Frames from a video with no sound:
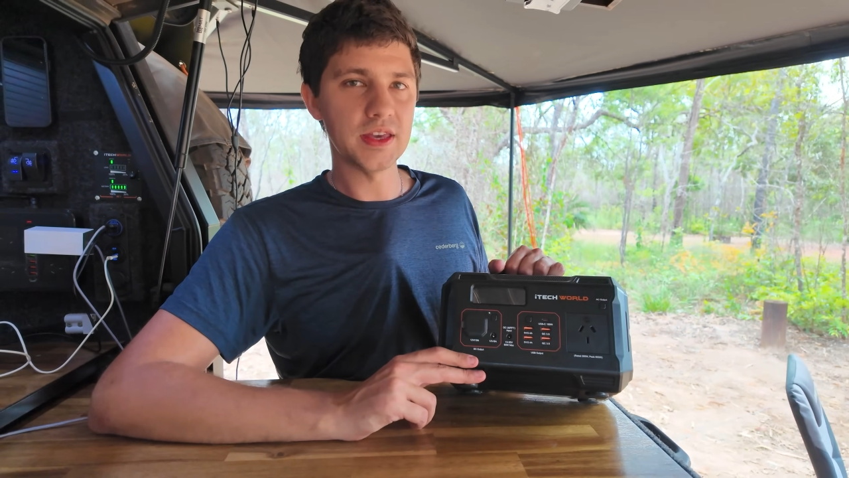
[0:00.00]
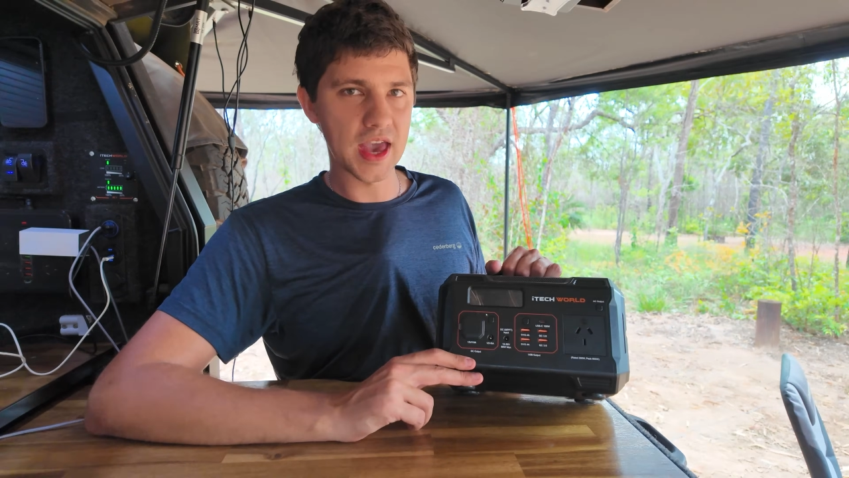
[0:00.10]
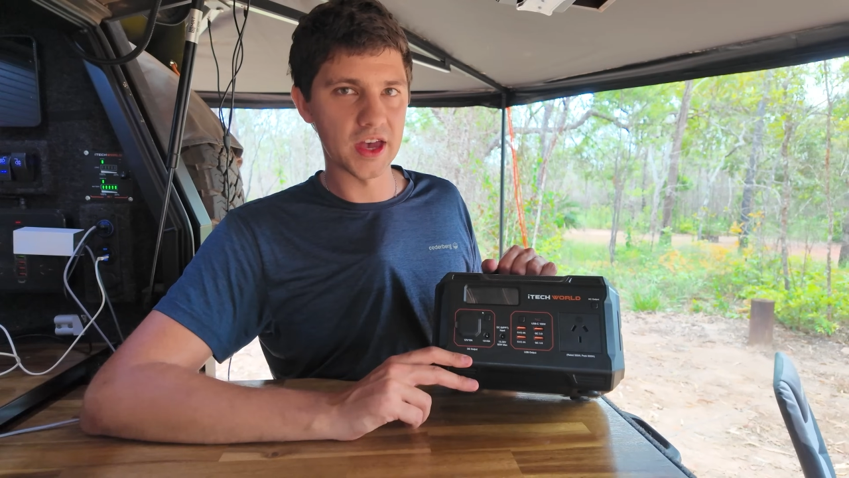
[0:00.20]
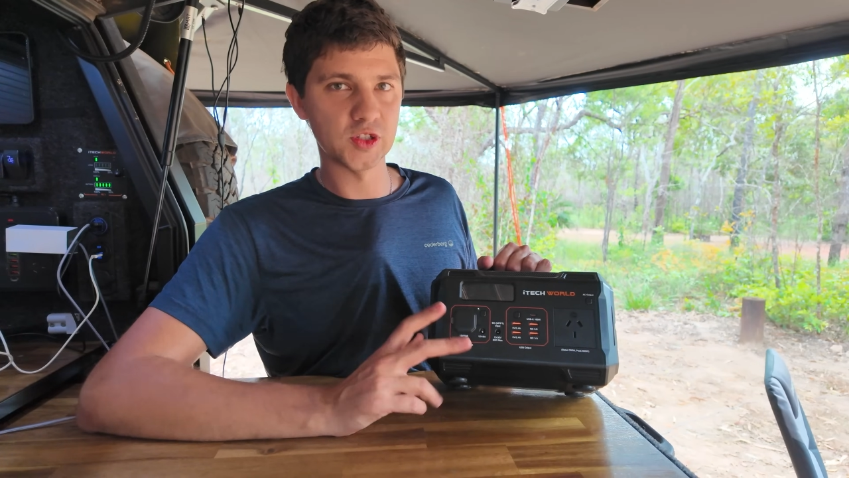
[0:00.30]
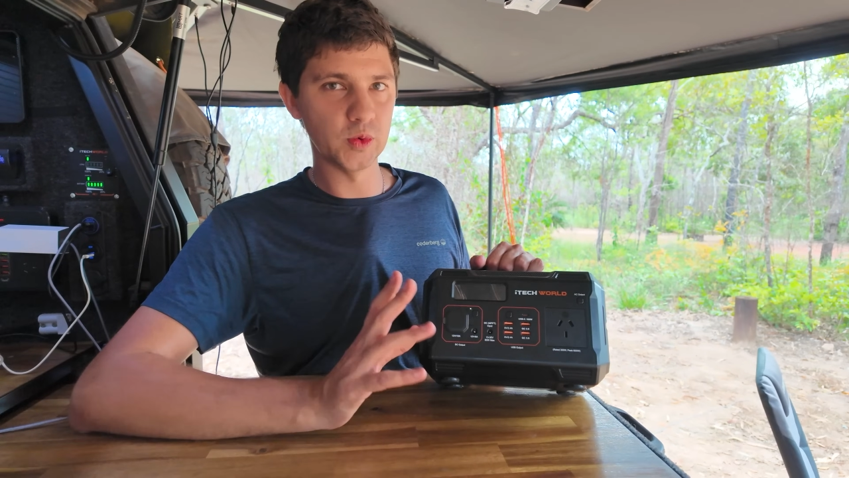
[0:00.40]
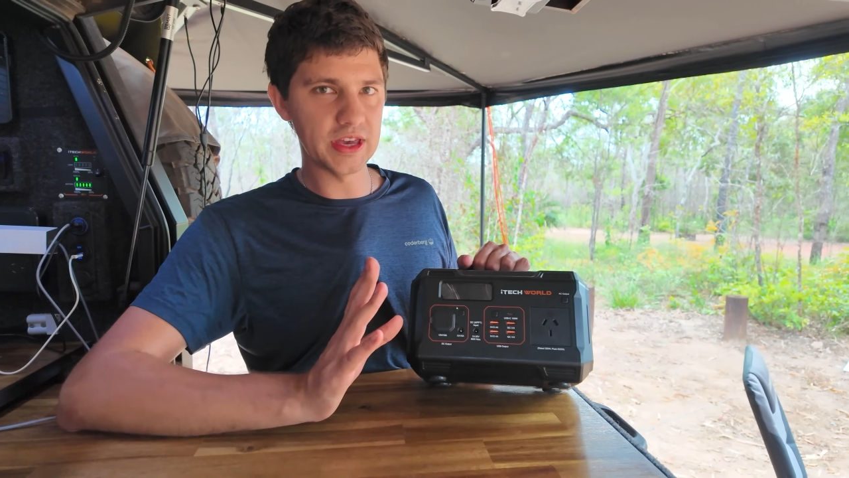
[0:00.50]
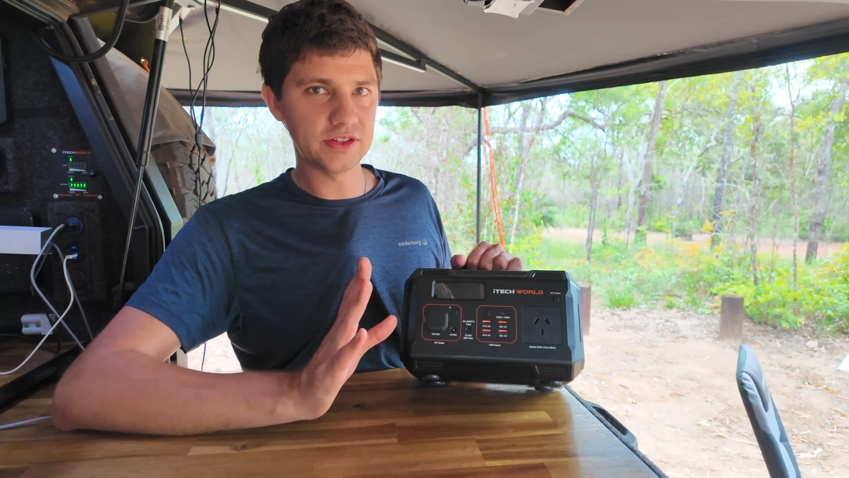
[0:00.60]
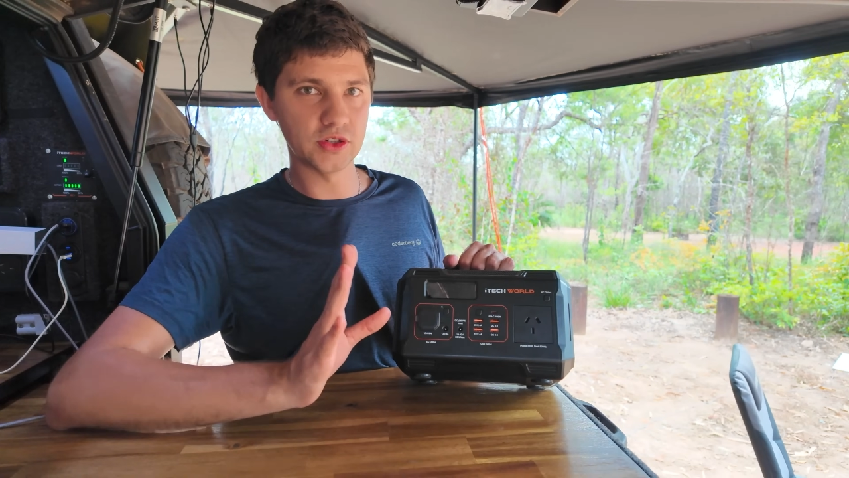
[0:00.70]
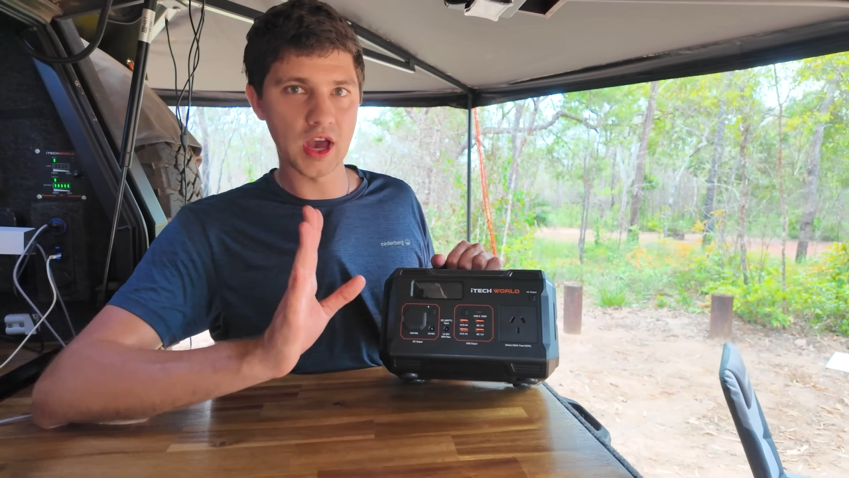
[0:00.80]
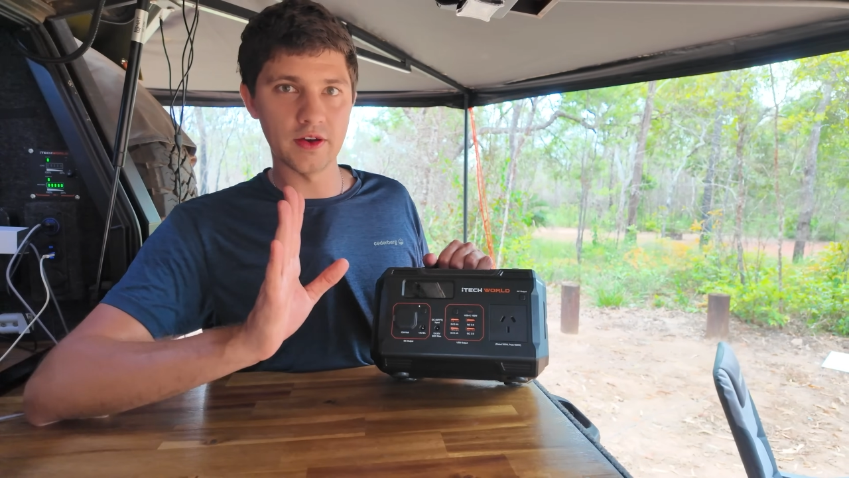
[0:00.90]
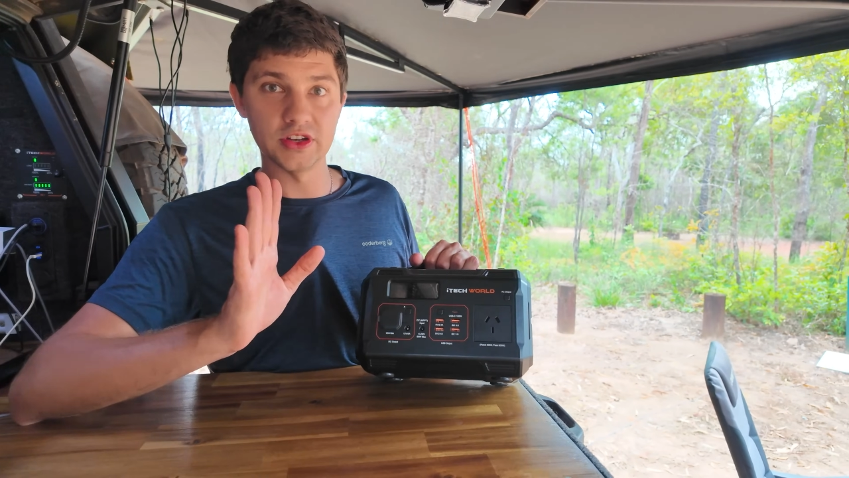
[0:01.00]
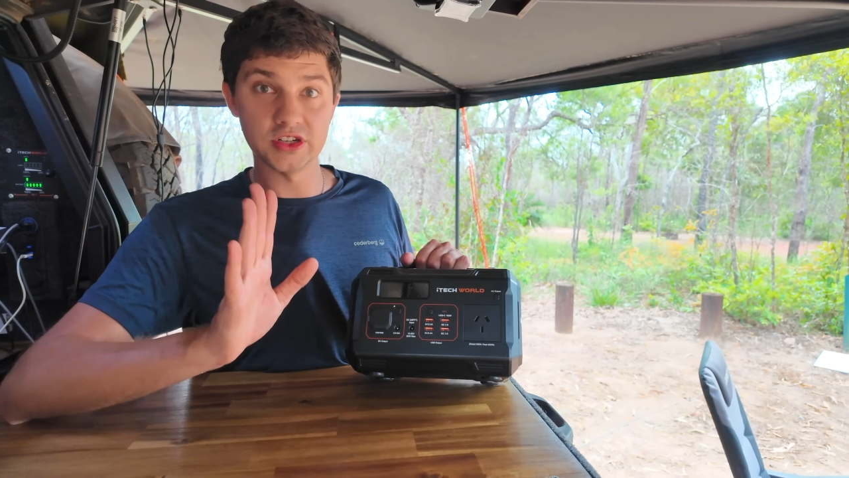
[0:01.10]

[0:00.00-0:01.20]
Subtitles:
Yeah, so we do have a